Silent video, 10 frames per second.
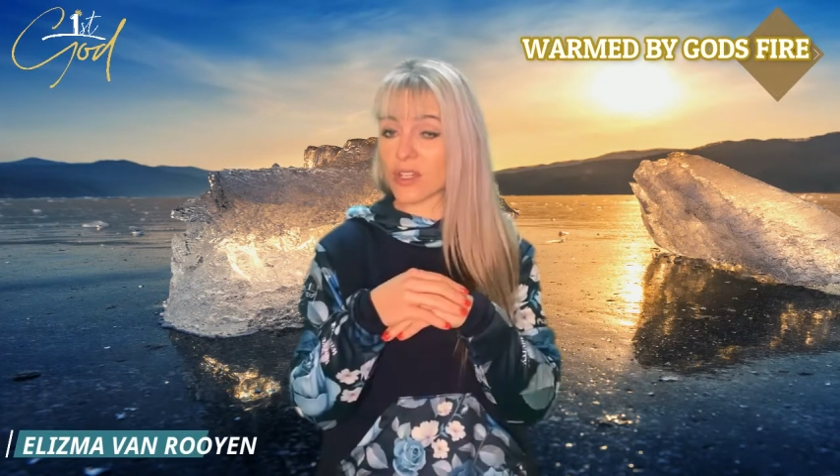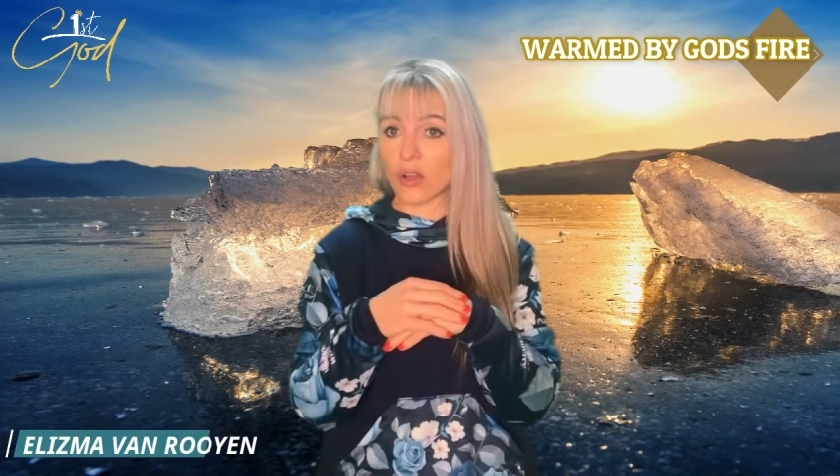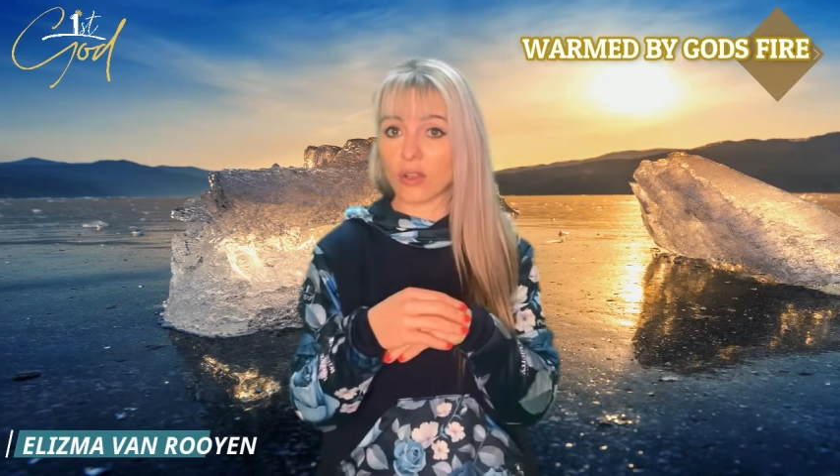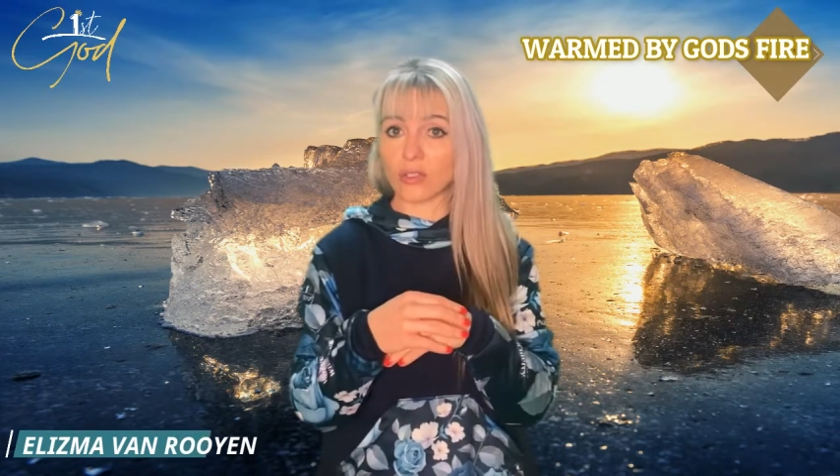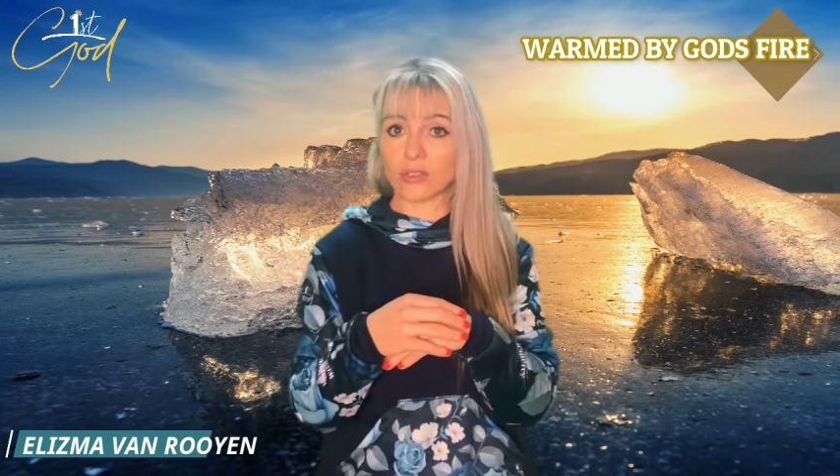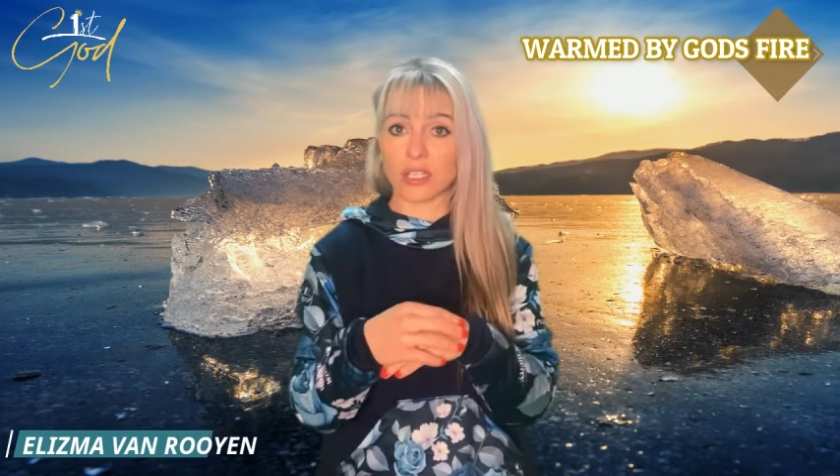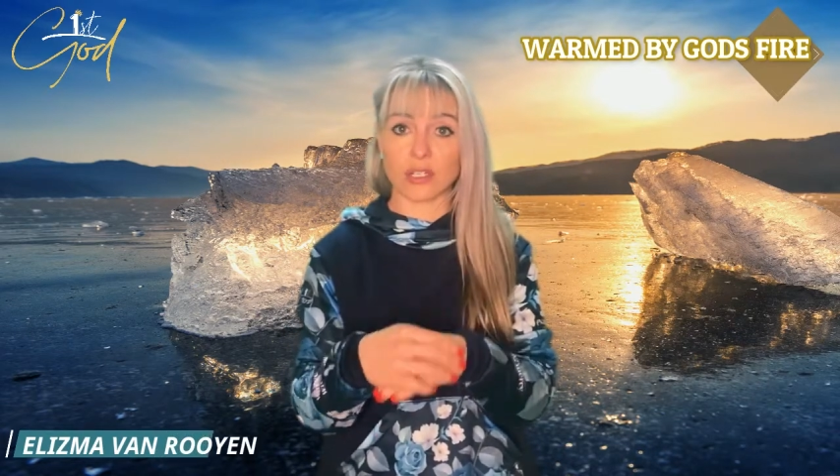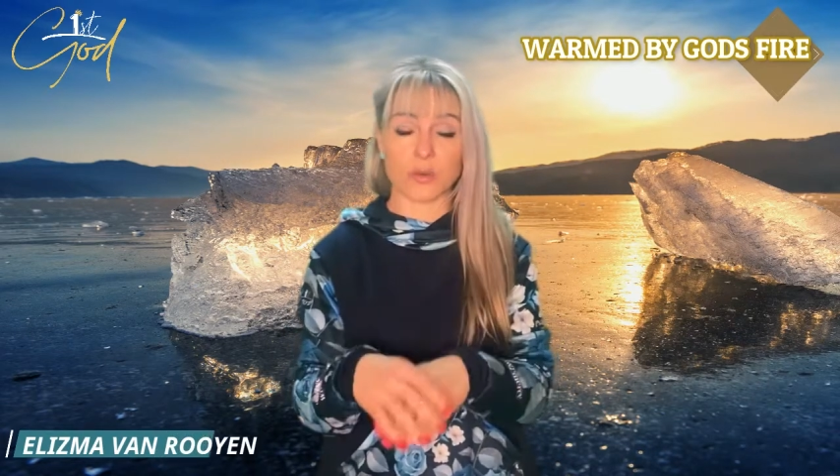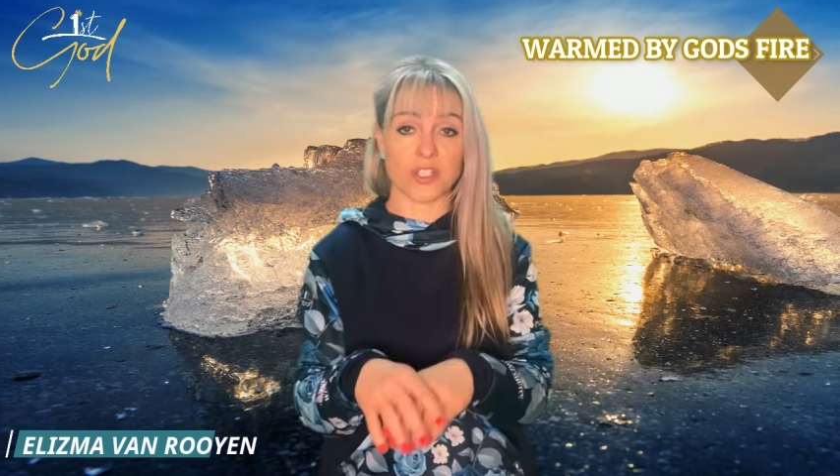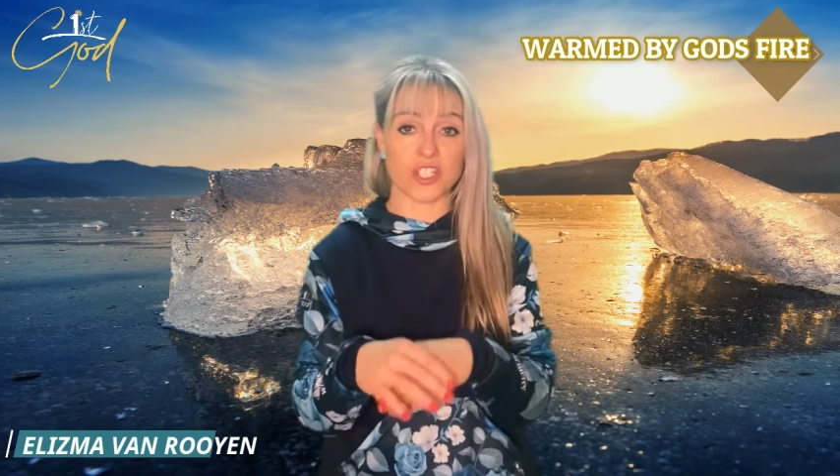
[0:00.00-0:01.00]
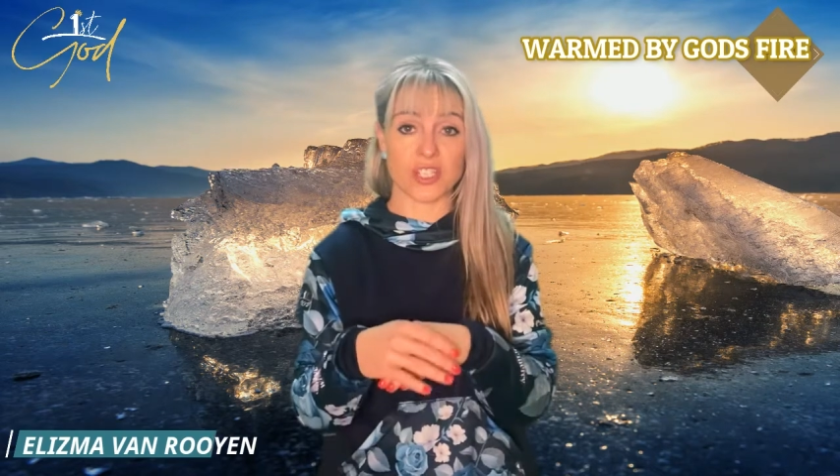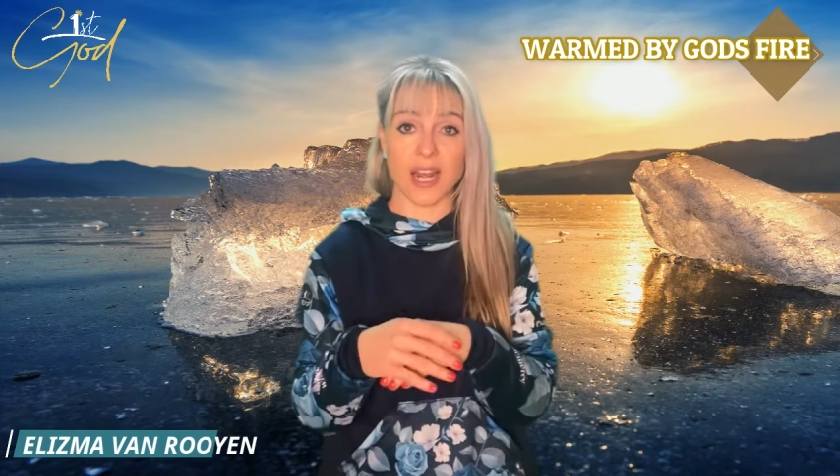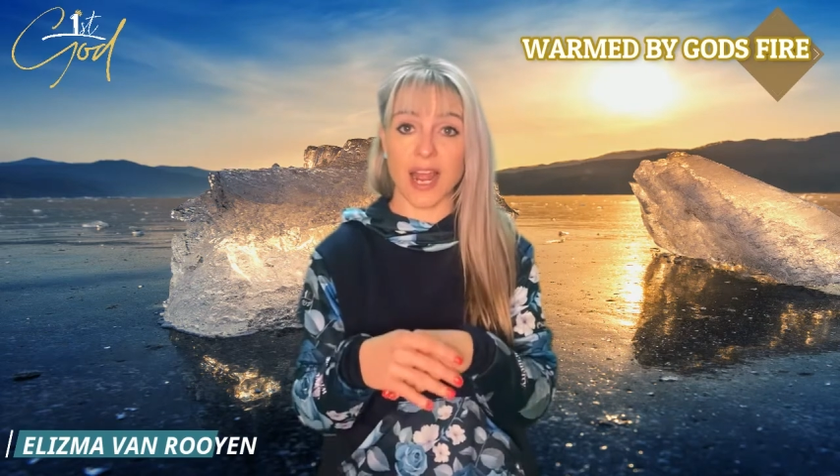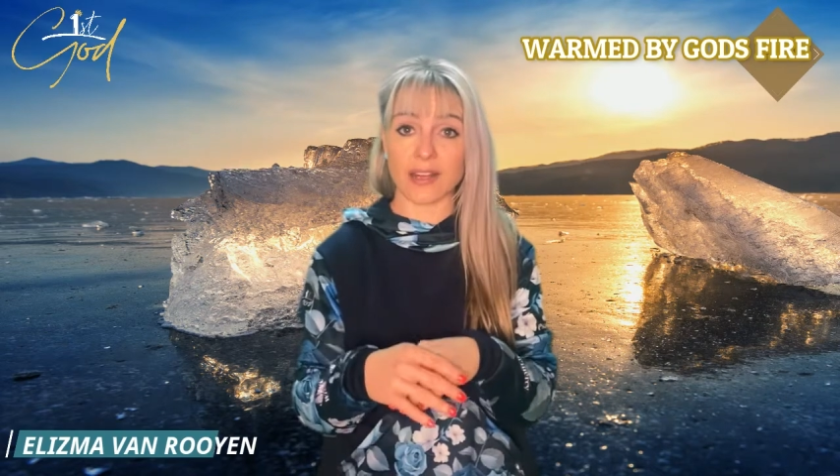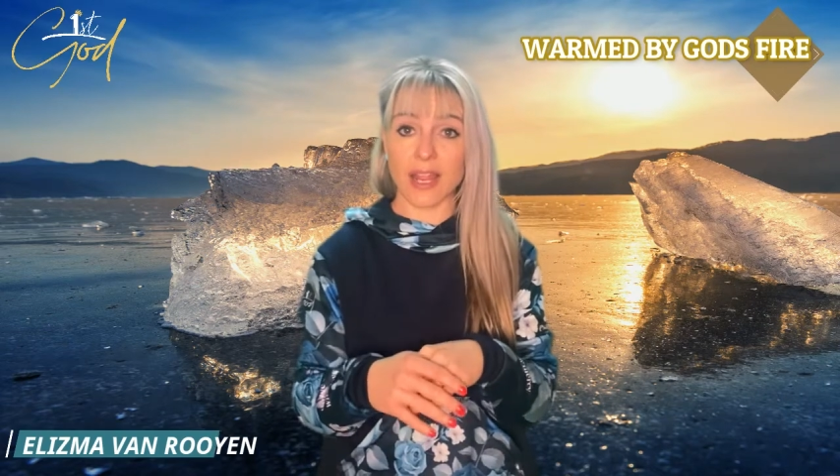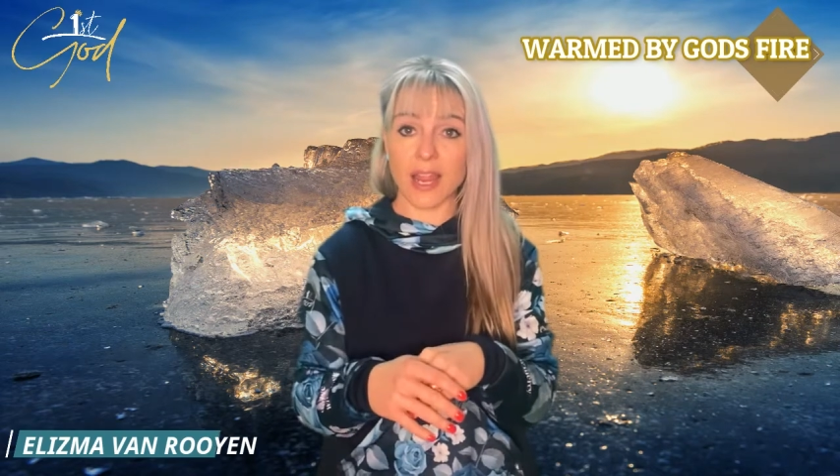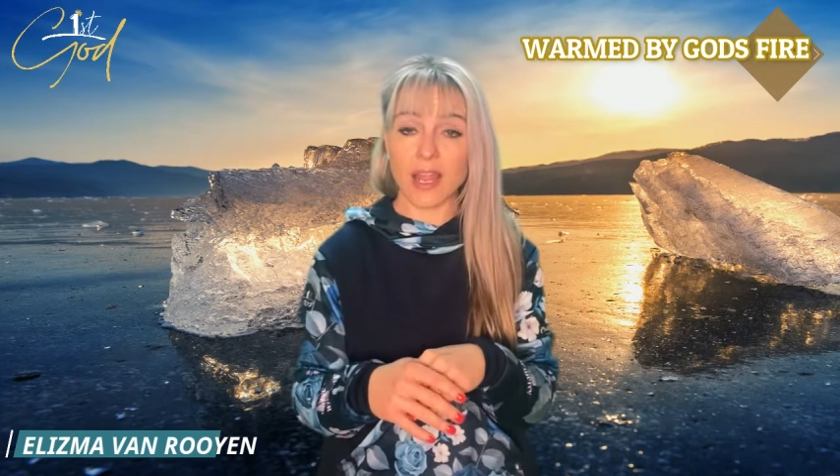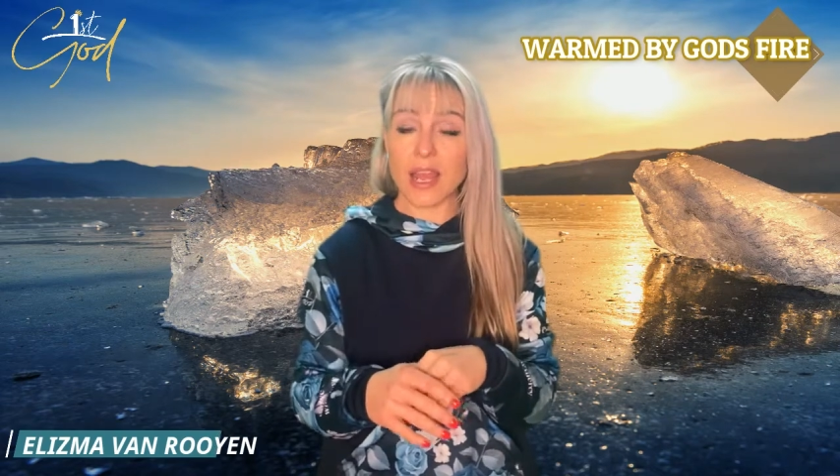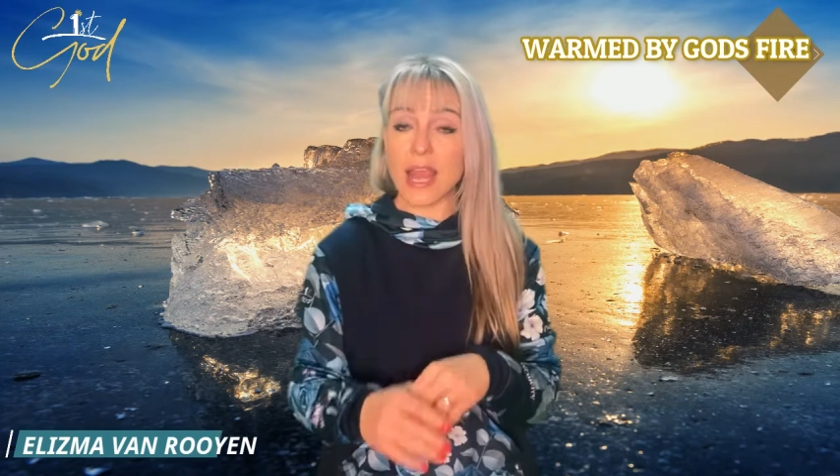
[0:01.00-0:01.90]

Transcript: cold, and it was just lying there.